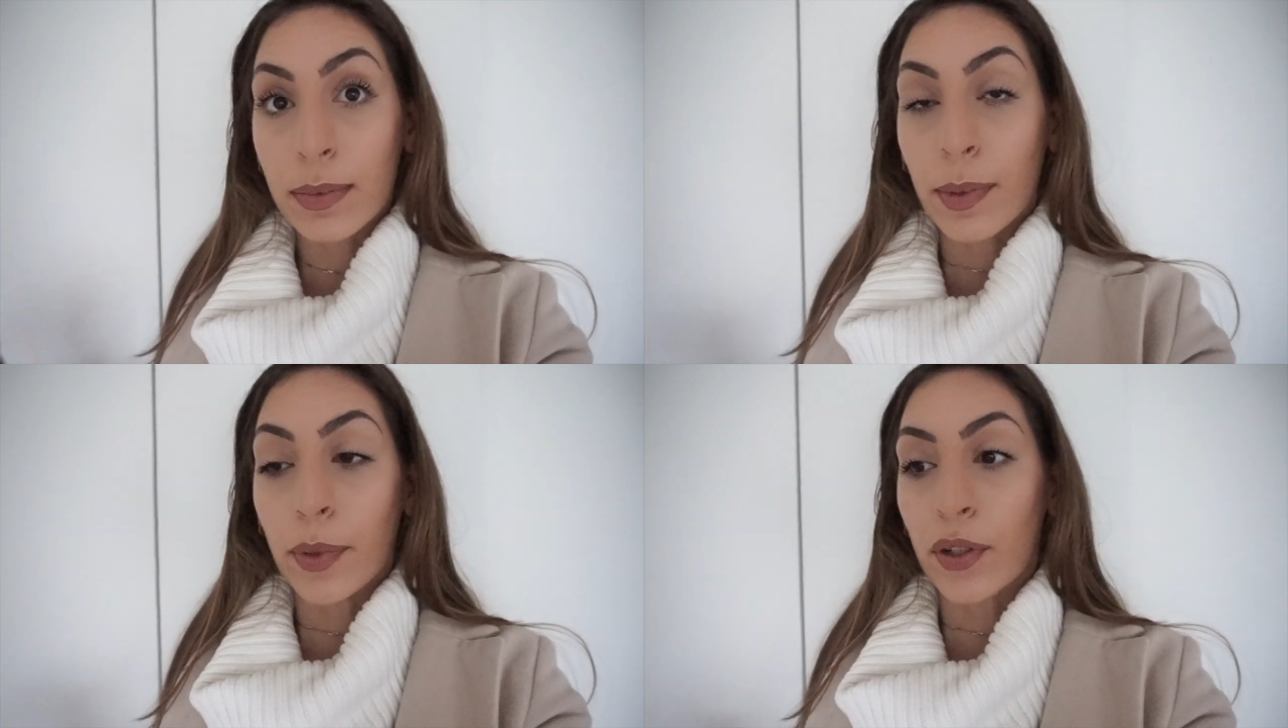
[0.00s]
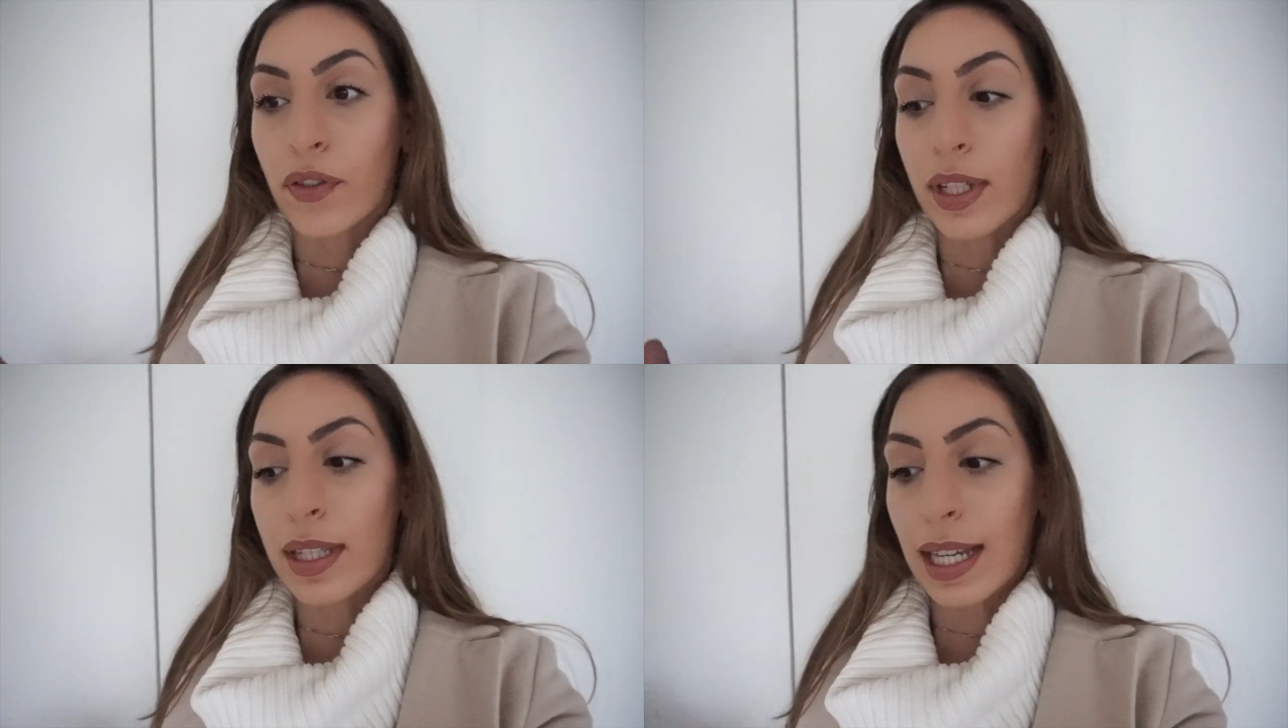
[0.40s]
to my
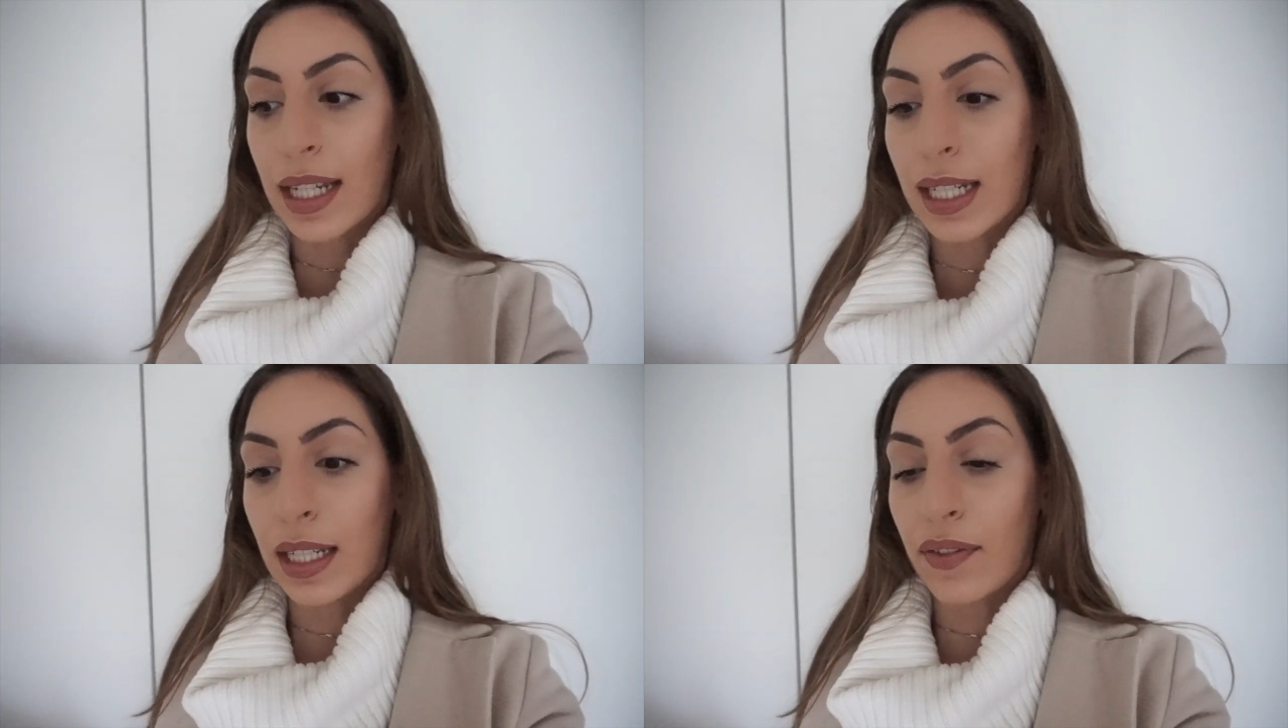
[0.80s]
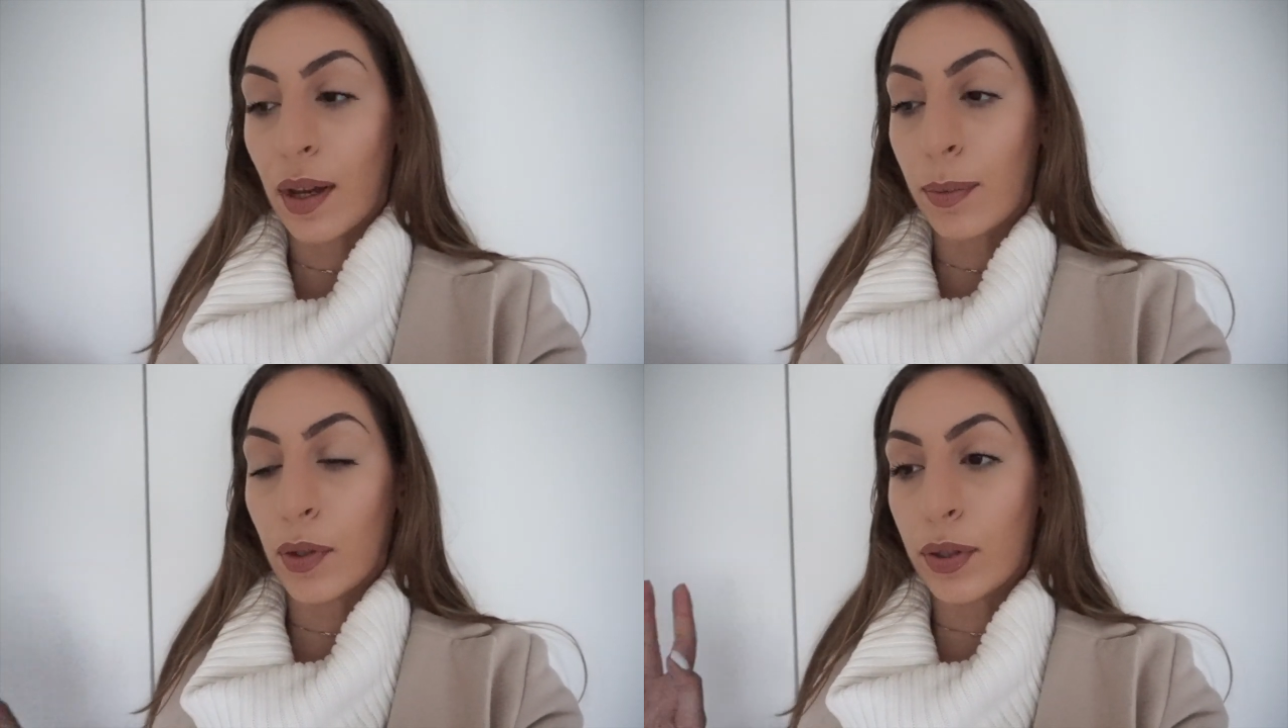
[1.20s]
boyfriend's and leave it
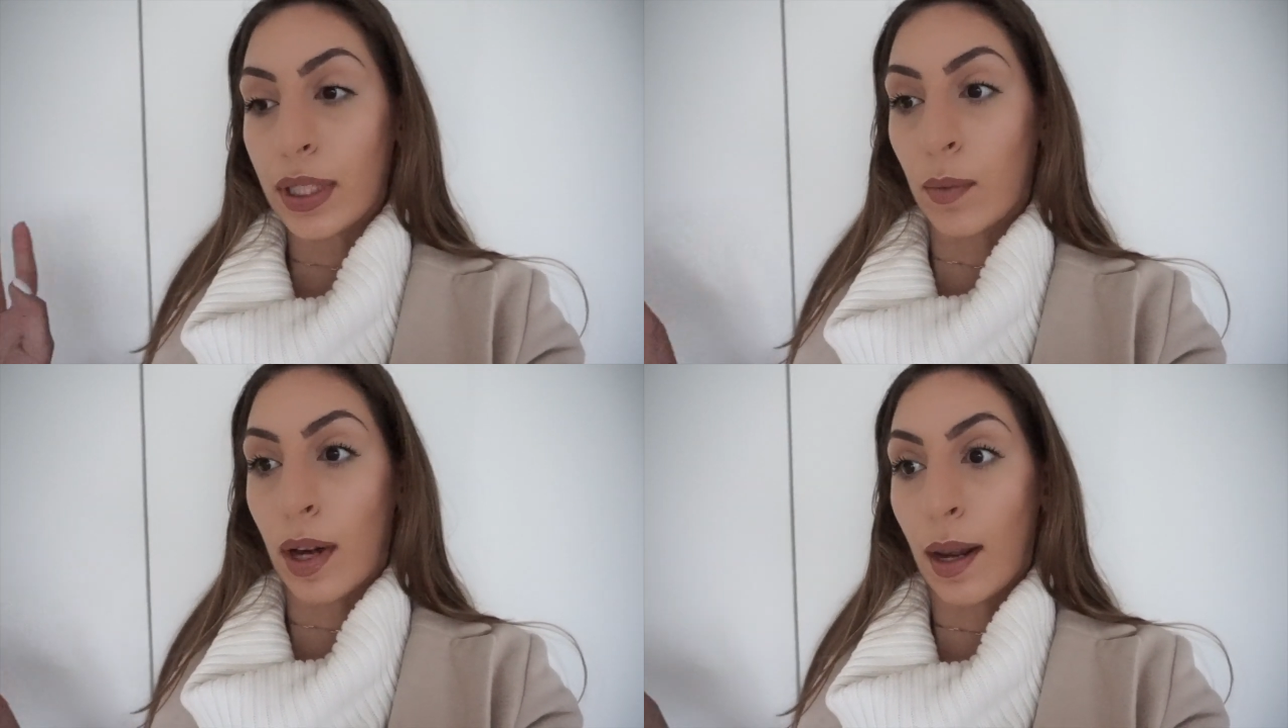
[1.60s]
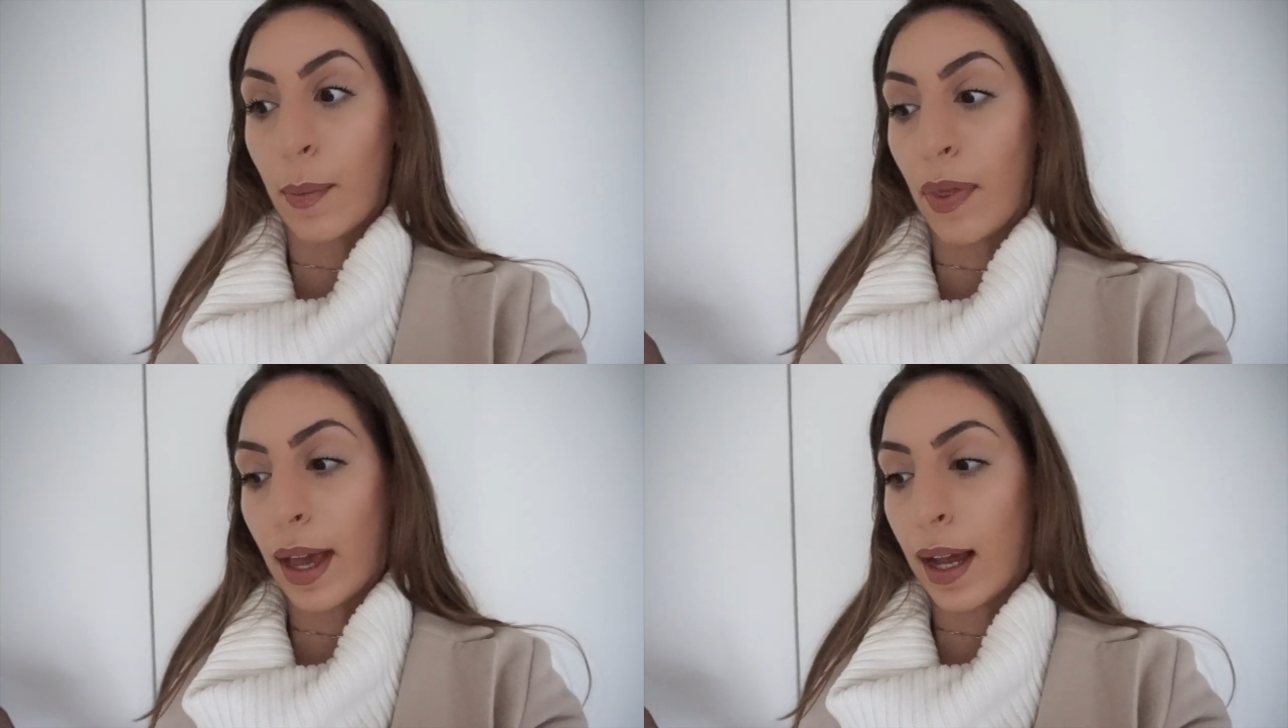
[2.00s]
uploading while
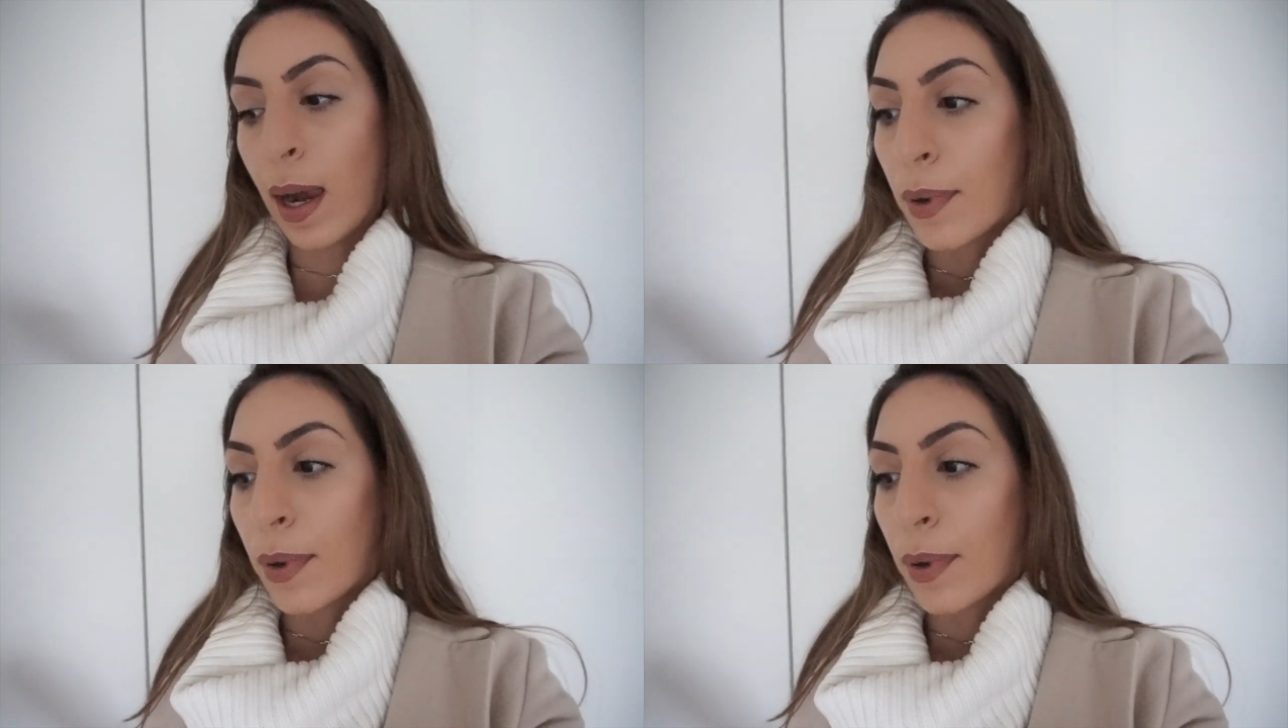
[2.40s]
I'm there.